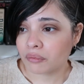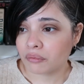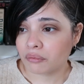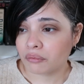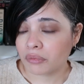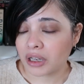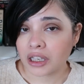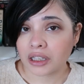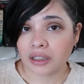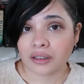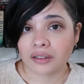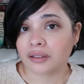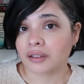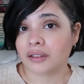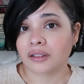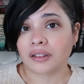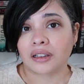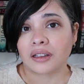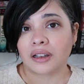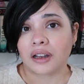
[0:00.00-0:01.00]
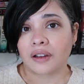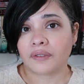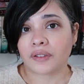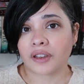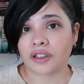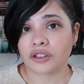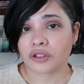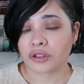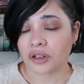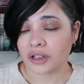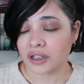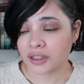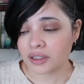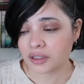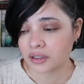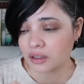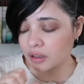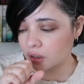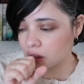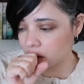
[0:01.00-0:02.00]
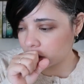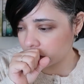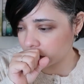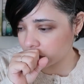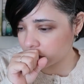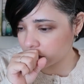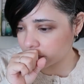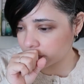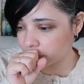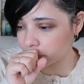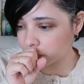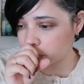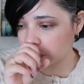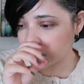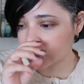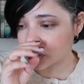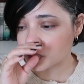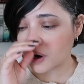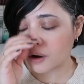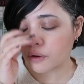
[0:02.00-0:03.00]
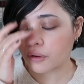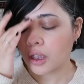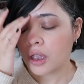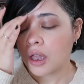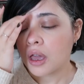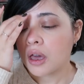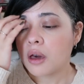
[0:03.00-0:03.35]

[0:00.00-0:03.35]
main love interest. Pierce Brown.